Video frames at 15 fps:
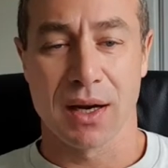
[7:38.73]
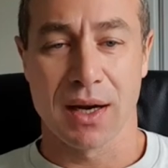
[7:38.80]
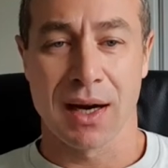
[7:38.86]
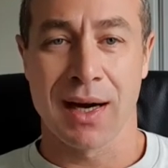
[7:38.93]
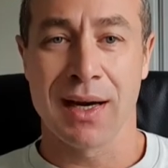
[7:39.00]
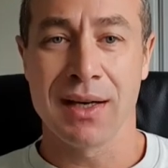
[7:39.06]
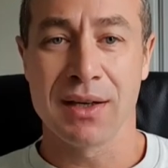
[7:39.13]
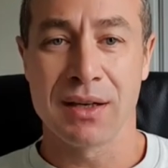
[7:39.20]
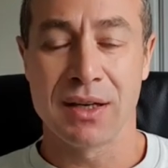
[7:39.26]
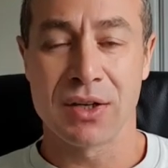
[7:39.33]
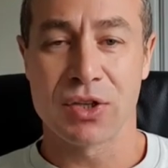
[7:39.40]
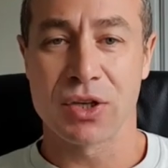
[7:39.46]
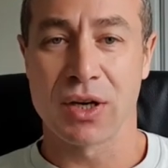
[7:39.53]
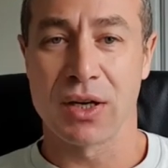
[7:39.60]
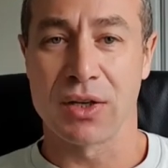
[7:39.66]
I
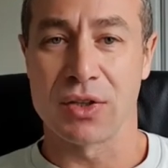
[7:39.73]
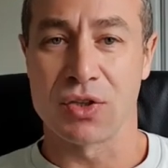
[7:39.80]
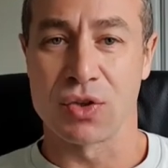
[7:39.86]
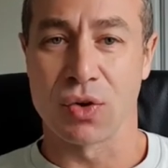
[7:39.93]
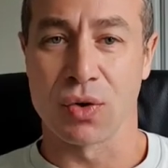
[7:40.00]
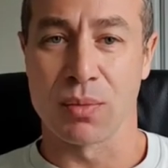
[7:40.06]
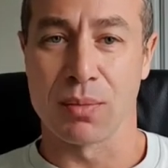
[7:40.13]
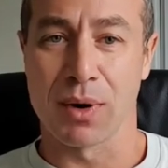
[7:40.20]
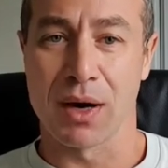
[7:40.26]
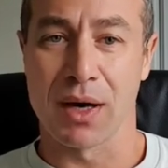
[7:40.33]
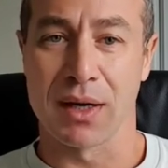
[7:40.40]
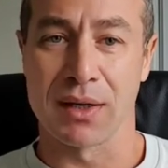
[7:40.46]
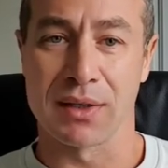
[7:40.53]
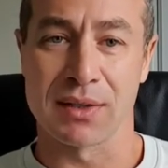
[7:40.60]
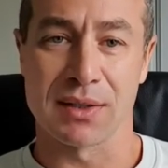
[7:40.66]
literally don't
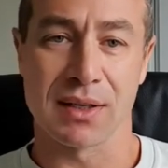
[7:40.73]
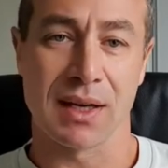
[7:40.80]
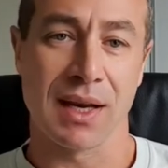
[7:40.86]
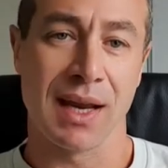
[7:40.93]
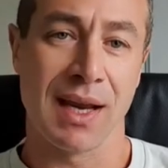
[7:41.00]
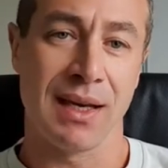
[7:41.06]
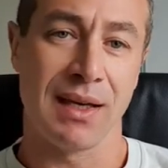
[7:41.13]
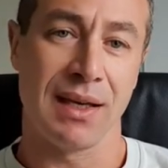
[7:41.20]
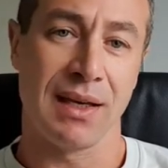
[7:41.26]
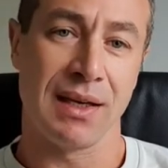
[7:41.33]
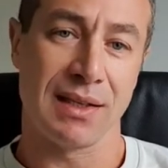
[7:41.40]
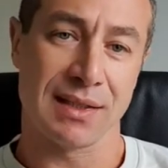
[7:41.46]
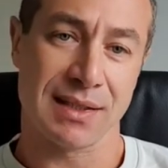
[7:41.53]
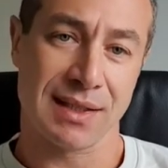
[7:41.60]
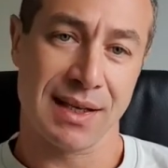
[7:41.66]
mind
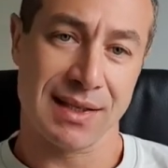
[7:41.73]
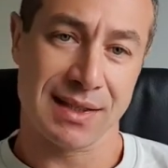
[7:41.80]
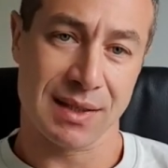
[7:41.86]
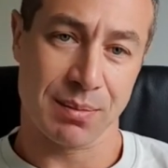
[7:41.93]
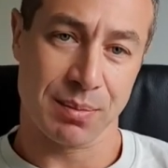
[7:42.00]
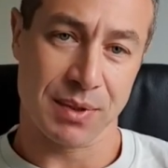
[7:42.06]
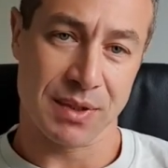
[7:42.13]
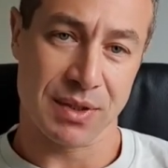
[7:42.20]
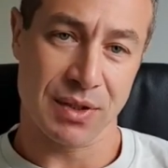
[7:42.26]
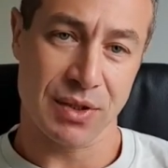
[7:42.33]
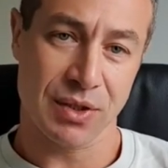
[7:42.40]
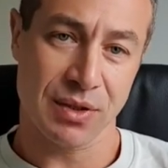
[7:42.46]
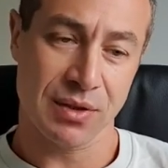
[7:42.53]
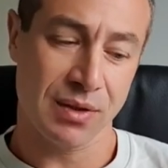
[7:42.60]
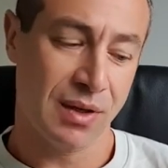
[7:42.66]
any sensor
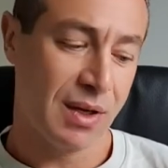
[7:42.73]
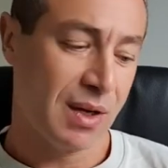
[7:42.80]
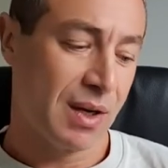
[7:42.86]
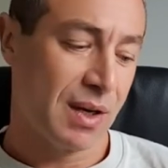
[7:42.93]
position.